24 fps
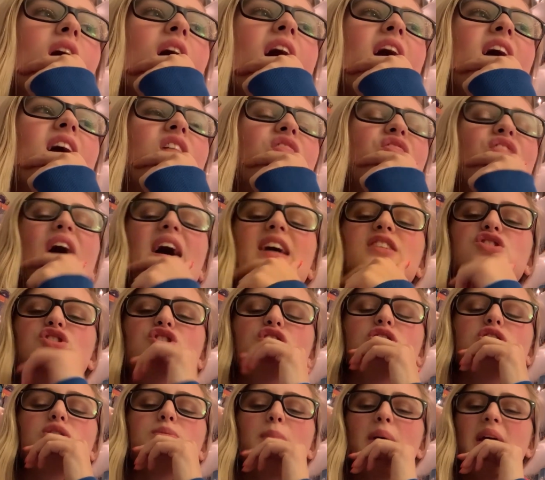and that's
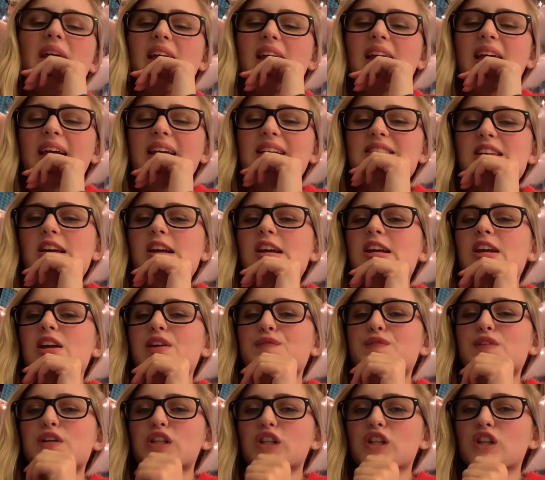just making it take
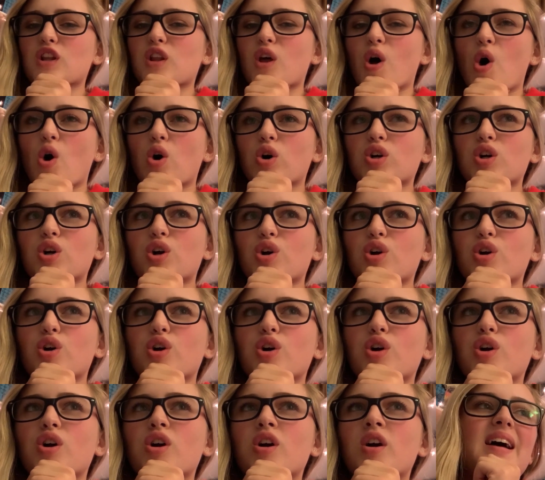even
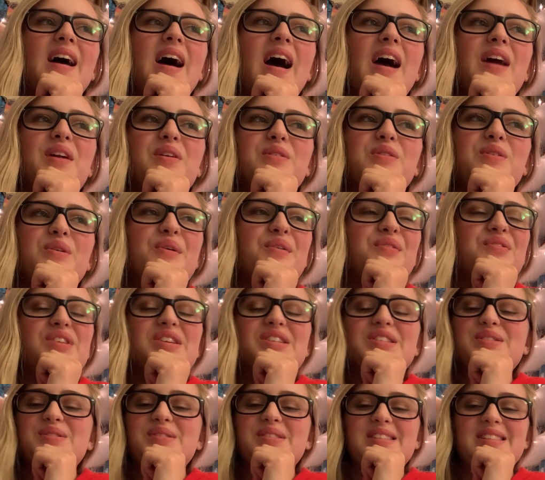longer. I don't know if
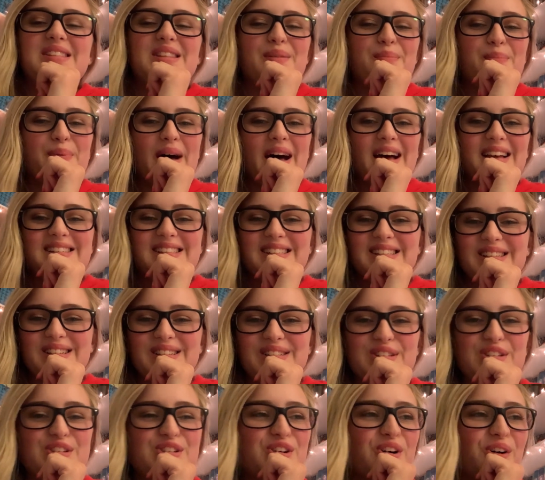this was the best
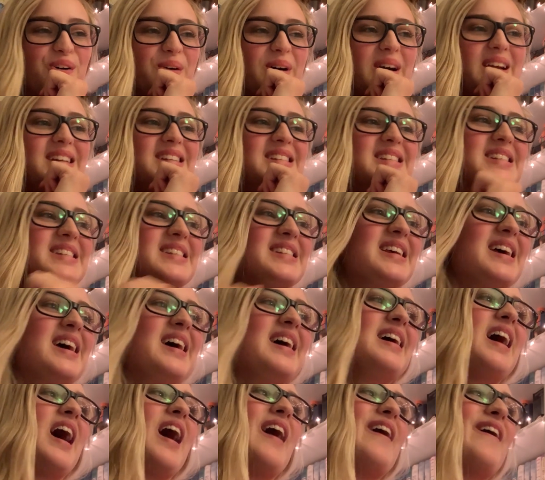choice.
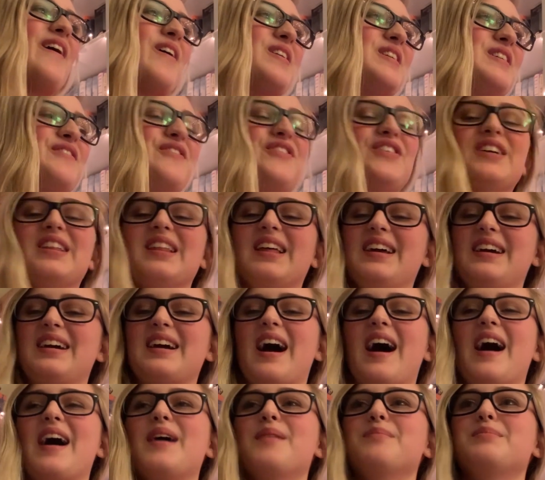I already feel like
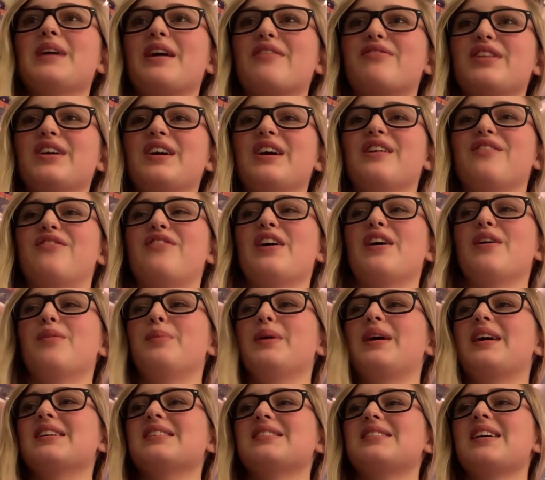I'm definitely gonna fail
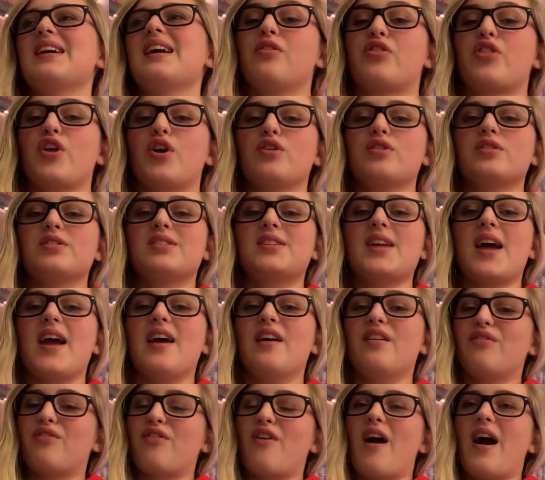because Thursday
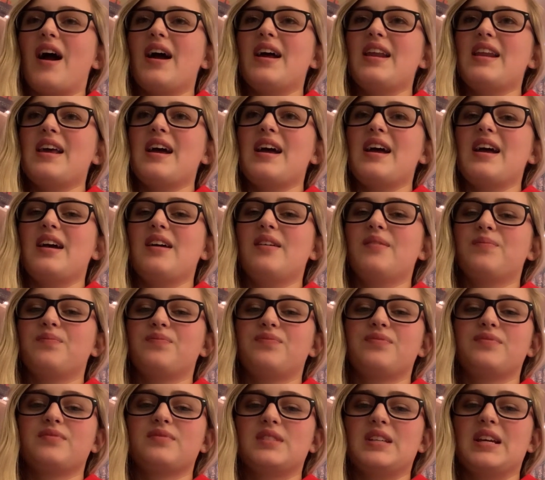and Friday,
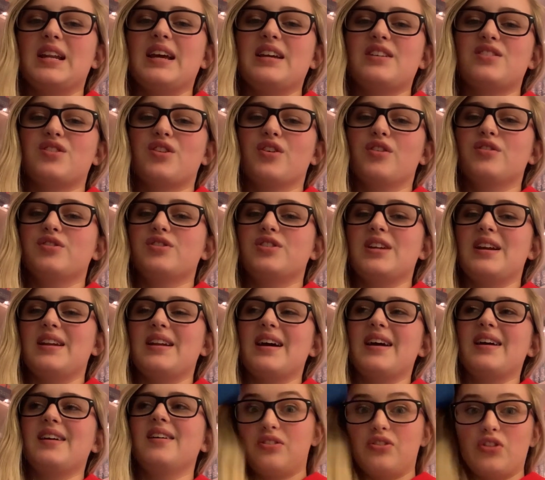today's Thursday
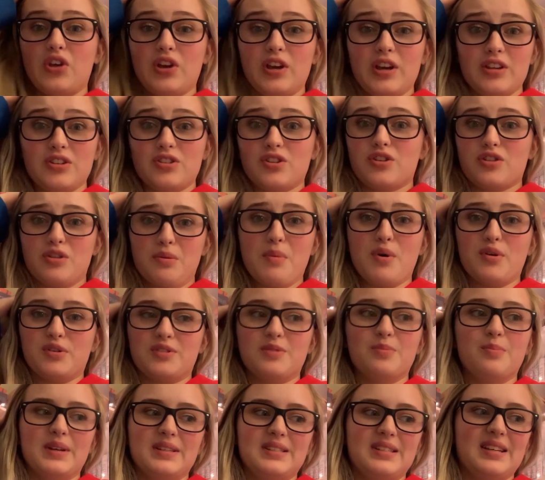night, these are the
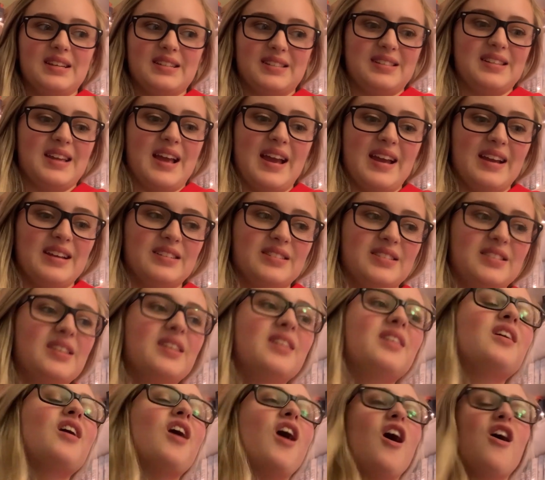most busiest days
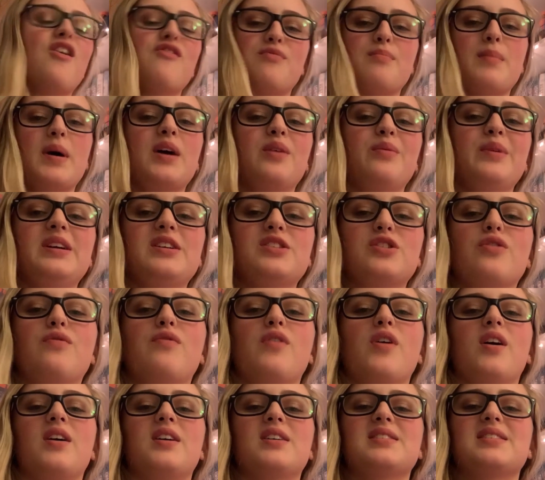of my week so
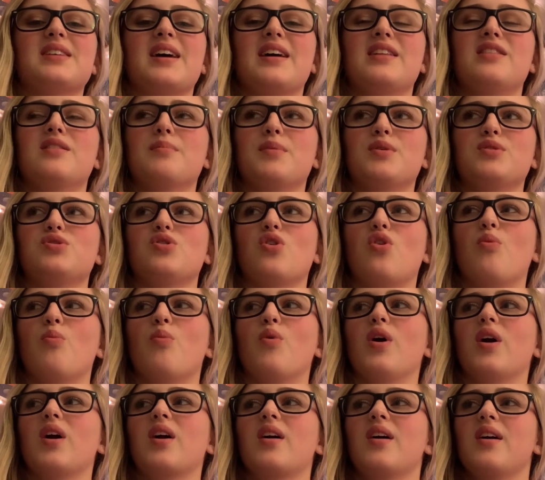far because I had the most
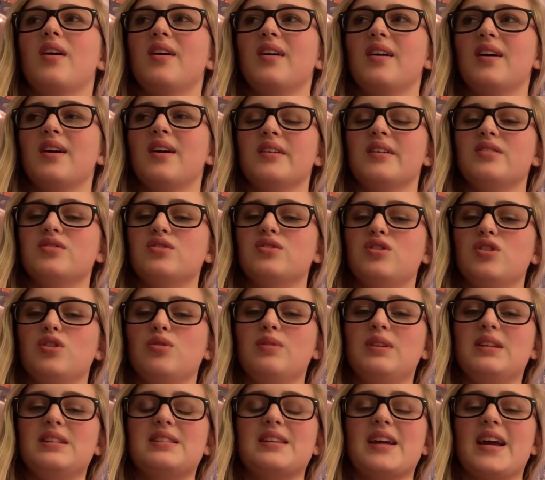homework due
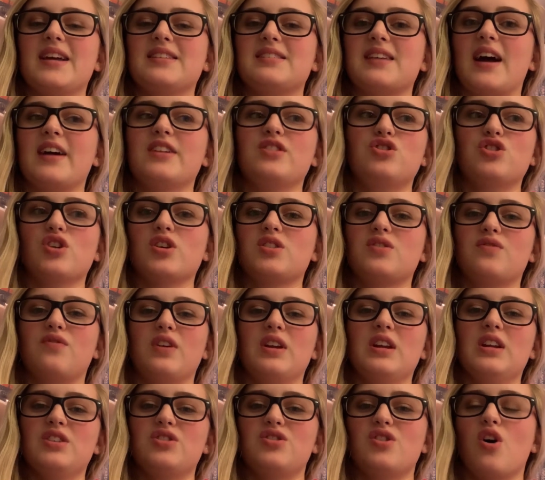these days. I just
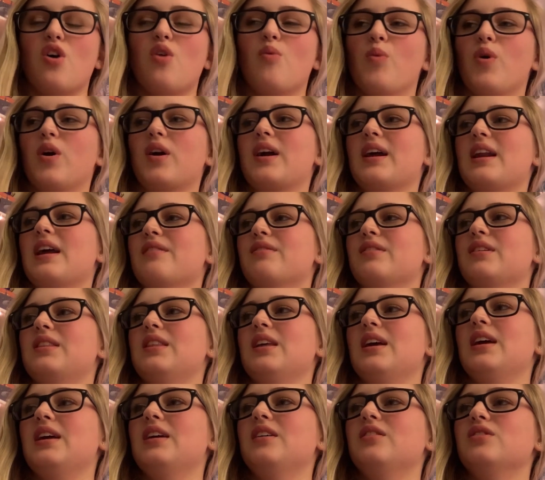finished homework and
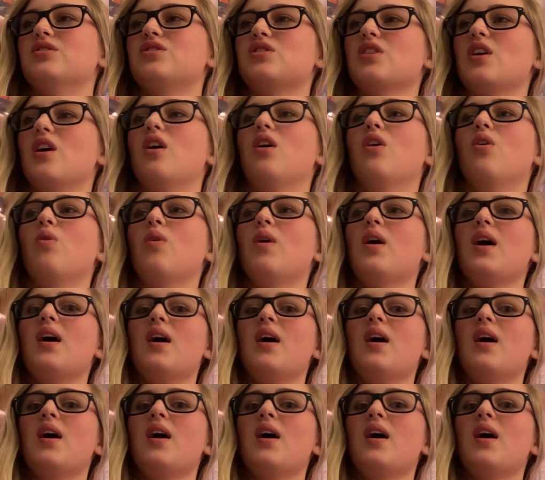everything, so